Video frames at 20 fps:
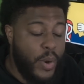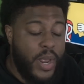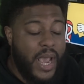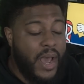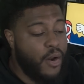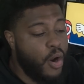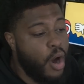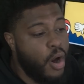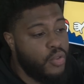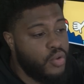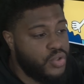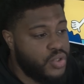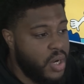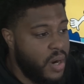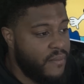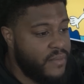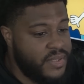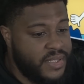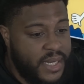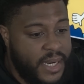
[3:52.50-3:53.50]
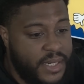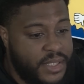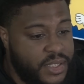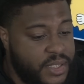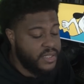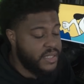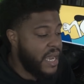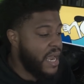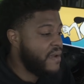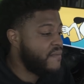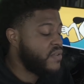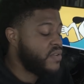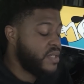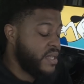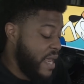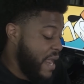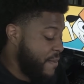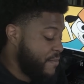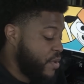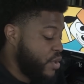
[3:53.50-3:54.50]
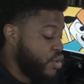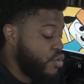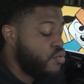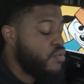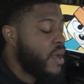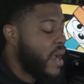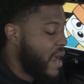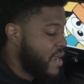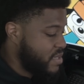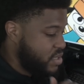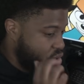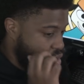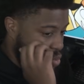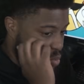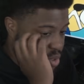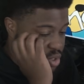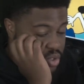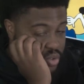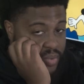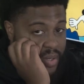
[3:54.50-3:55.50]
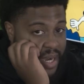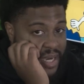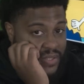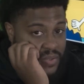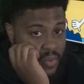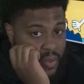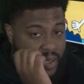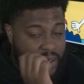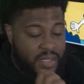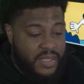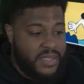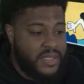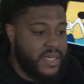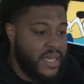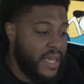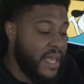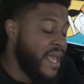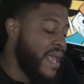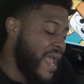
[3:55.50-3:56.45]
We had all those conversations. I even came to you guys and heard what you guys wanted to say.